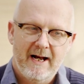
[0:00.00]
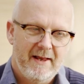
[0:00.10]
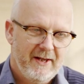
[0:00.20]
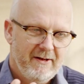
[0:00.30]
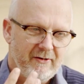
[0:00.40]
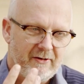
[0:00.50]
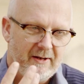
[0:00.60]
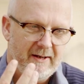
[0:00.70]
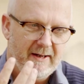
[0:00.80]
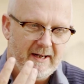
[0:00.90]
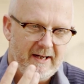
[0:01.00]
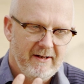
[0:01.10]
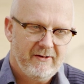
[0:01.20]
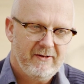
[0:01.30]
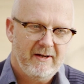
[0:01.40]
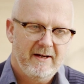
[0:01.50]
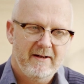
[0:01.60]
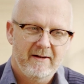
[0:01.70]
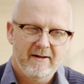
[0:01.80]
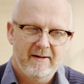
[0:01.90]
And this is
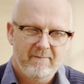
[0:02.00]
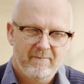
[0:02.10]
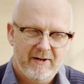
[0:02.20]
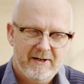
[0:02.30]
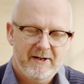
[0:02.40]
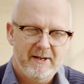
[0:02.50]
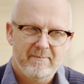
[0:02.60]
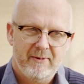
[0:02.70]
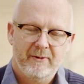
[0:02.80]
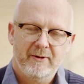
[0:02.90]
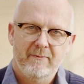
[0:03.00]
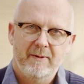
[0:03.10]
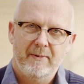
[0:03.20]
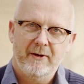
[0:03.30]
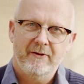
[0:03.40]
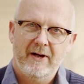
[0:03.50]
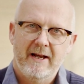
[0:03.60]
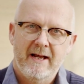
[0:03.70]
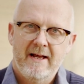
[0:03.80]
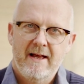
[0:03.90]
uh, very important with bonsai,
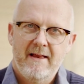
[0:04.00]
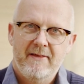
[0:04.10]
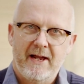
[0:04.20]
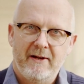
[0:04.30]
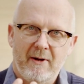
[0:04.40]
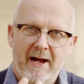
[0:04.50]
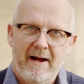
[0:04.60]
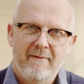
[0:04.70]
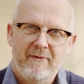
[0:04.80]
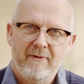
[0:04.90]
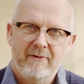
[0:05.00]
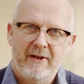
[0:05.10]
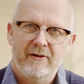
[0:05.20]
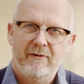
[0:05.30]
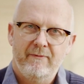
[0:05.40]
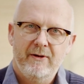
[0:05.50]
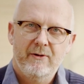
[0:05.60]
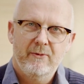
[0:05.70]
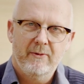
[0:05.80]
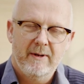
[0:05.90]
that you have this
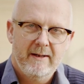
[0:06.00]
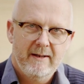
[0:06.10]
view